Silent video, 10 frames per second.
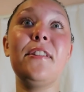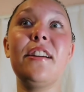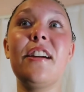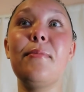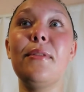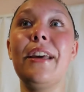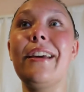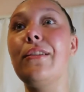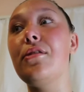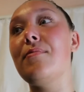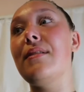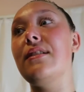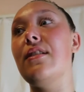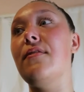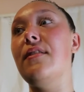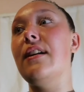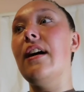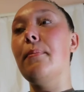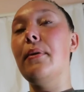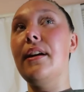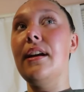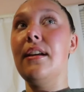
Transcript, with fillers: like I've been like losing myself and not putting